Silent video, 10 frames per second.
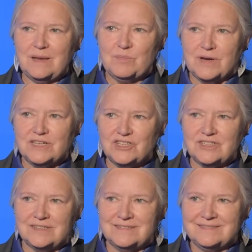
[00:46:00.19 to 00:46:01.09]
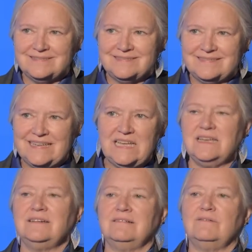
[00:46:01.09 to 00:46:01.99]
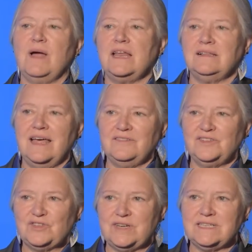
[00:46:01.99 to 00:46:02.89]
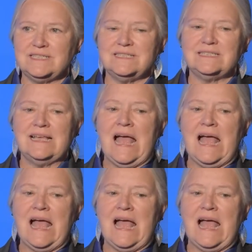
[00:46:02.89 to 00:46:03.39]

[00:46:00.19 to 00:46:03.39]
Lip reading: he preached. He didn't write a lot of treatises.